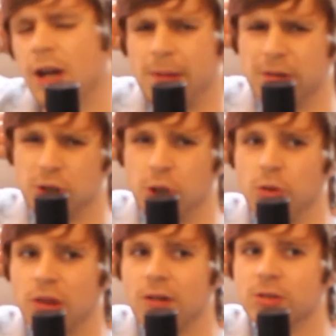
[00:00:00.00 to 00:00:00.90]
about
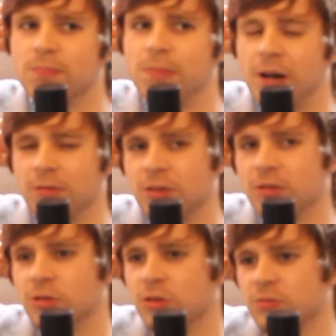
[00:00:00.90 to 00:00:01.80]
£2,000 in
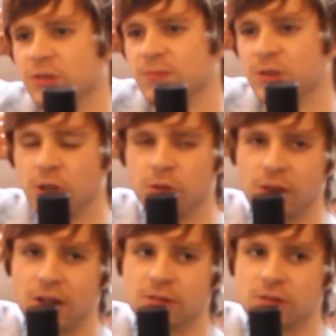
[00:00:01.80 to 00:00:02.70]
the home gym,
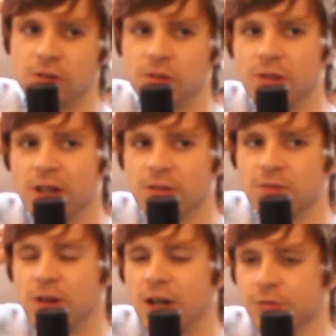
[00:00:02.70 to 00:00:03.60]

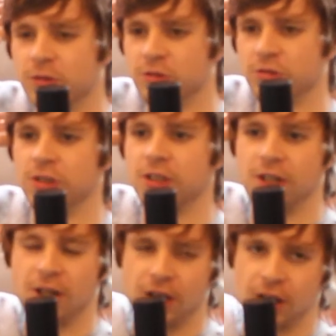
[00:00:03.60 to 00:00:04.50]
2,500.
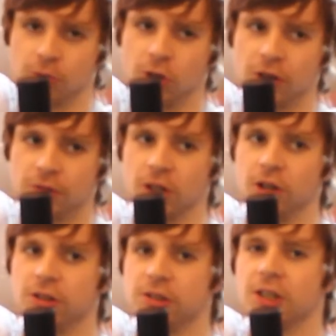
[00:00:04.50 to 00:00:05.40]
And what I've
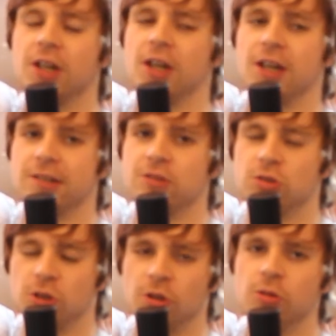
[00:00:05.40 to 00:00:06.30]
learned is
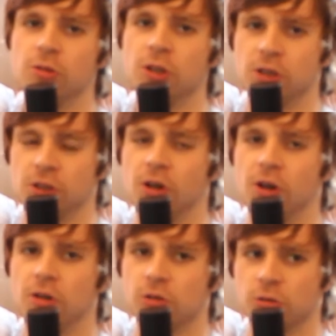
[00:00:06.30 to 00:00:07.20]
do
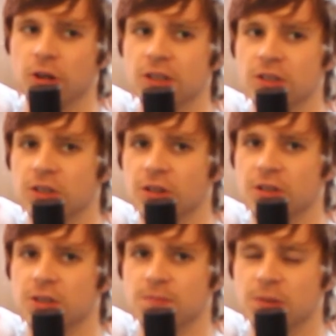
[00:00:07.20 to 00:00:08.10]
your
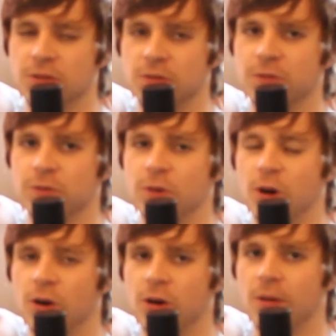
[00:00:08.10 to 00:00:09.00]
research
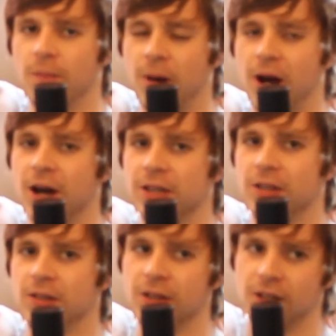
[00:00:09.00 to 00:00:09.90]
before
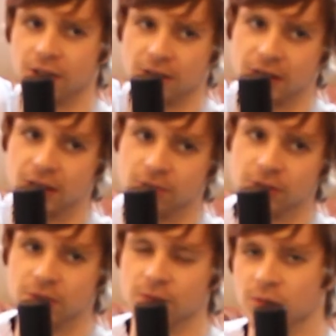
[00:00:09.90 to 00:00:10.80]
buying. Like
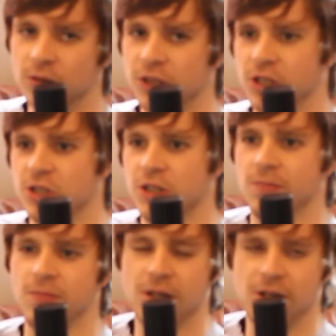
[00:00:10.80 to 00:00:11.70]
with the multi-gym,